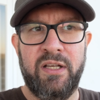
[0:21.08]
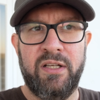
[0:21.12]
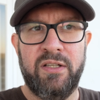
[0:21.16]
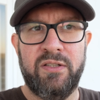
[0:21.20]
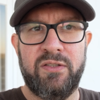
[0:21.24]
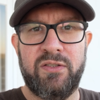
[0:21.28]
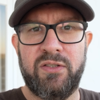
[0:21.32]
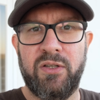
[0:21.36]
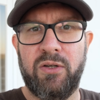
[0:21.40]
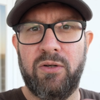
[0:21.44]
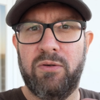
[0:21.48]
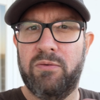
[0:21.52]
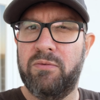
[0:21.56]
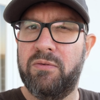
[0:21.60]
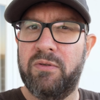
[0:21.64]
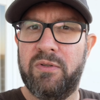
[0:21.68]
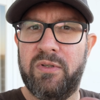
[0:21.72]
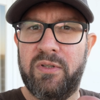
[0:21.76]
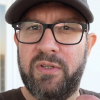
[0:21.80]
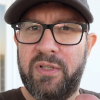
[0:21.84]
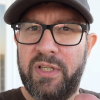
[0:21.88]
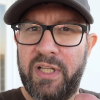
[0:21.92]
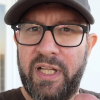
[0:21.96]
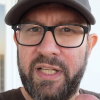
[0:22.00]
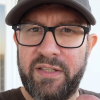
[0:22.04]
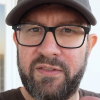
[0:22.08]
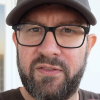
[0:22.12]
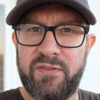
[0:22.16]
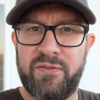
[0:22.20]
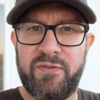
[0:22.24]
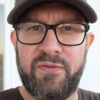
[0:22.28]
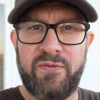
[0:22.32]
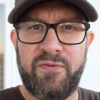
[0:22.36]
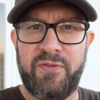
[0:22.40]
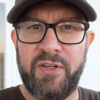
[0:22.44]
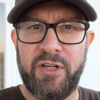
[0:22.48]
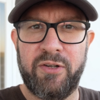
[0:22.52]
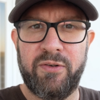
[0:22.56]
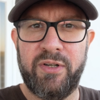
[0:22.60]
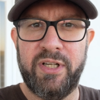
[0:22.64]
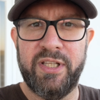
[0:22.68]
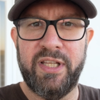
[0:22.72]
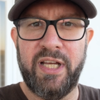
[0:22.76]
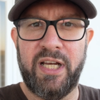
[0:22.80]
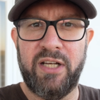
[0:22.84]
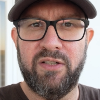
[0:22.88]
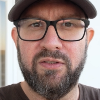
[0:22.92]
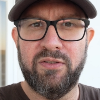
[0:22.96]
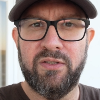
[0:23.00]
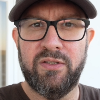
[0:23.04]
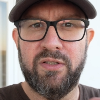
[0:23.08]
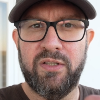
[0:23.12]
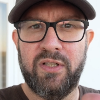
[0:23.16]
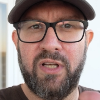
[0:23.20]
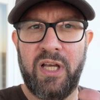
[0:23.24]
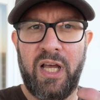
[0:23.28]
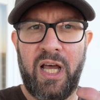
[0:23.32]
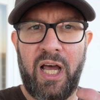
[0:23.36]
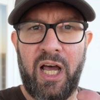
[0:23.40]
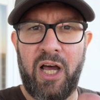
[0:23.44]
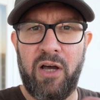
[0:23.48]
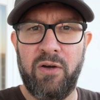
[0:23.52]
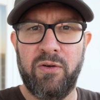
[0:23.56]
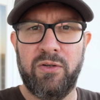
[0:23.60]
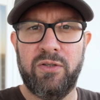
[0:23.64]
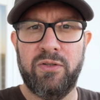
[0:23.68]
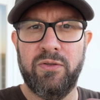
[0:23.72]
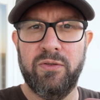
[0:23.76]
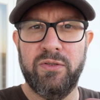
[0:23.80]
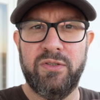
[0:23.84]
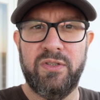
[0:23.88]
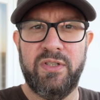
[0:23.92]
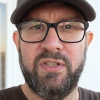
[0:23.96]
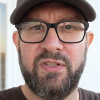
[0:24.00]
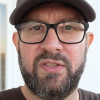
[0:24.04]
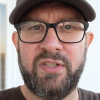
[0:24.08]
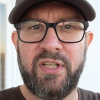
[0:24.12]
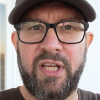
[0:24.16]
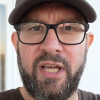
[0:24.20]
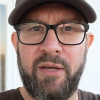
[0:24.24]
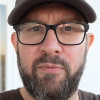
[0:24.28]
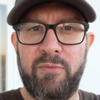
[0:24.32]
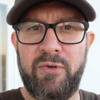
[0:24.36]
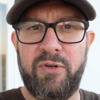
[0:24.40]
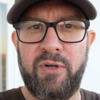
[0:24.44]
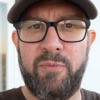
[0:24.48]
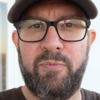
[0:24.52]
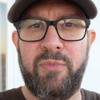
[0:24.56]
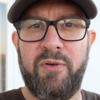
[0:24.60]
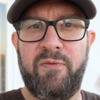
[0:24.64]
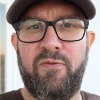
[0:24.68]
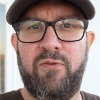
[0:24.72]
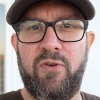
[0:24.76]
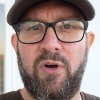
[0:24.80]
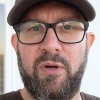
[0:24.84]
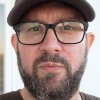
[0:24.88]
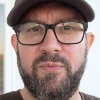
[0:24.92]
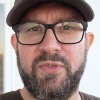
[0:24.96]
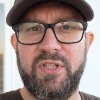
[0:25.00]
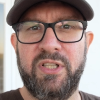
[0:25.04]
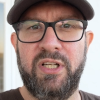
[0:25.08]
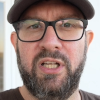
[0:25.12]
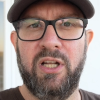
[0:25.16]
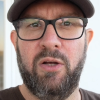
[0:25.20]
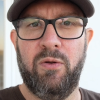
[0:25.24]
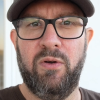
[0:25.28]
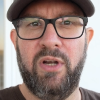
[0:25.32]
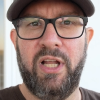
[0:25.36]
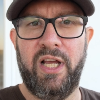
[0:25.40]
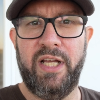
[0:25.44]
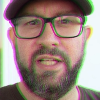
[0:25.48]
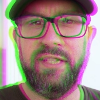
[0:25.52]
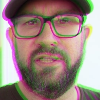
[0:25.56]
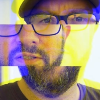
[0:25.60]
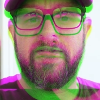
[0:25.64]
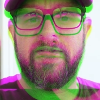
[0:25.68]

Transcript: So let's figure it out how good this camera performs in low light.